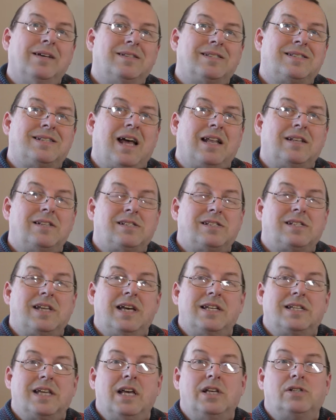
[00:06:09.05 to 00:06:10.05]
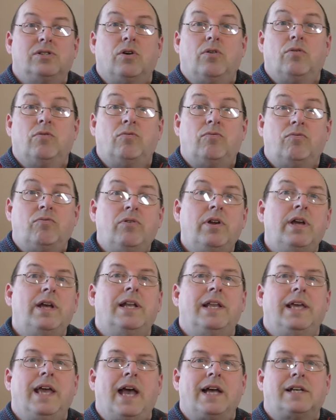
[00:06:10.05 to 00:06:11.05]
at Stansted is
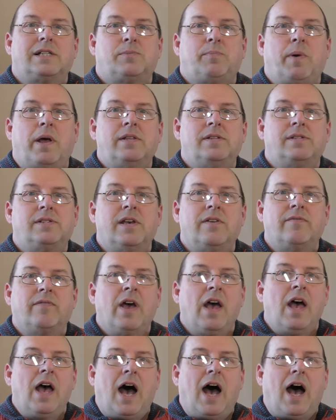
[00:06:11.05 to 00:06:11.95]
really expensive.